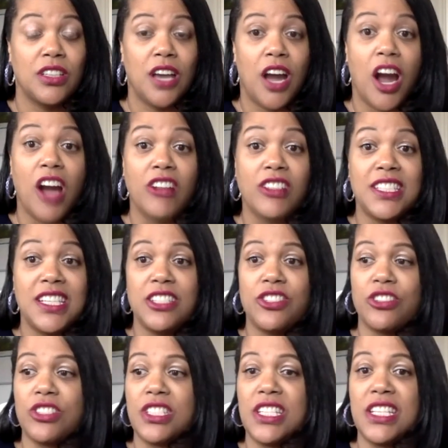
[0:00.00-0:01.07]
Our
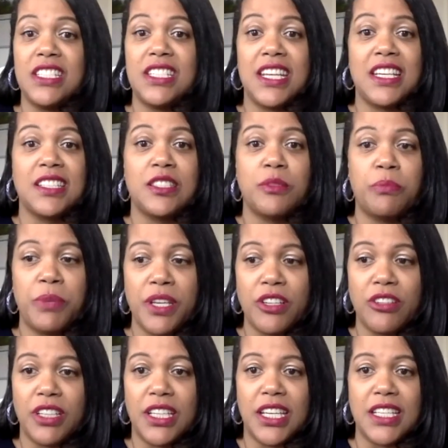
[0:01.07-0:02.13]
teachers need to
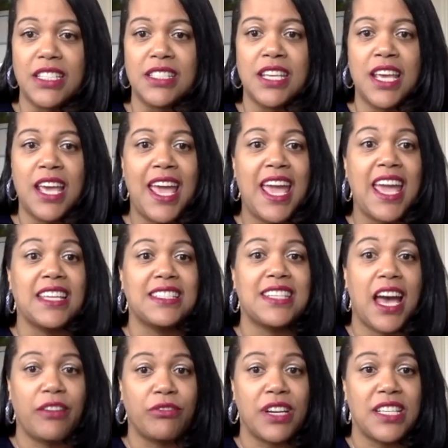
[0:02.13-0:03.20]
experience
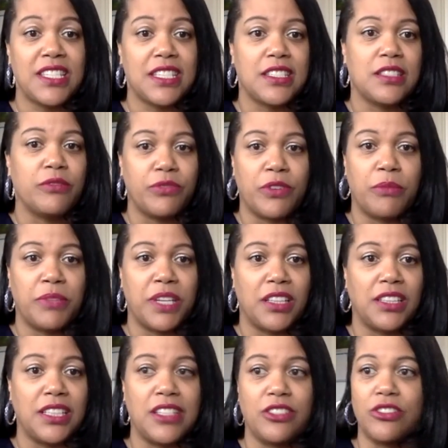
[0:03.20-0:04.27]
anti racism from their
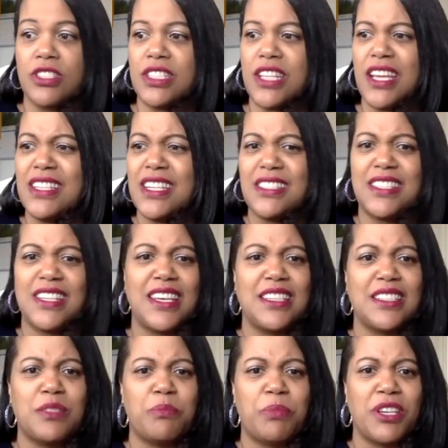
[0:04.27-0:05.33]
leaders. They need to
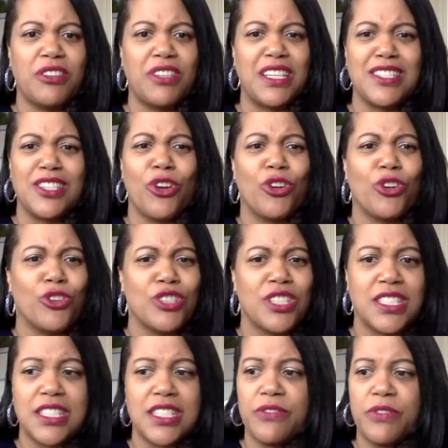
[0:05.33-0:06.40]
experience the
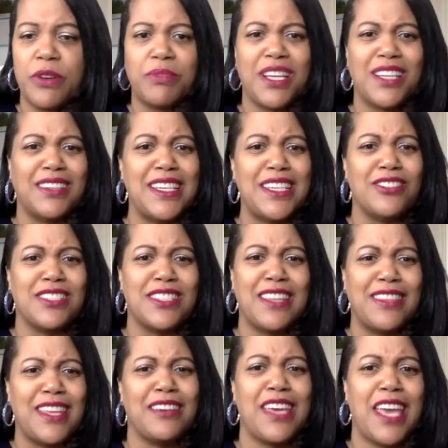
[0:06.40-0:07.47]
urgency from their leaders that
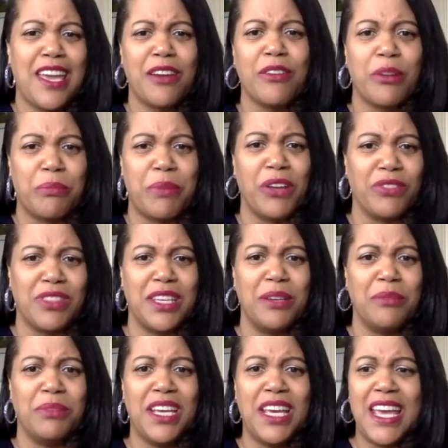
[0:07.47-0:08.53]
they care about them
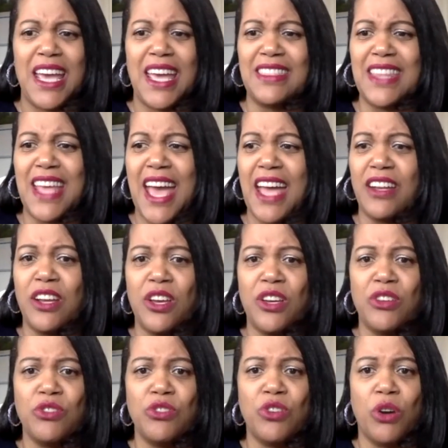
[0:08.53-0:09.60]
and that,
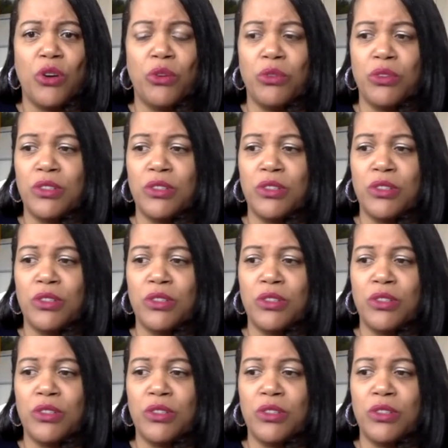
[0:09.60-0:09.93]
you know,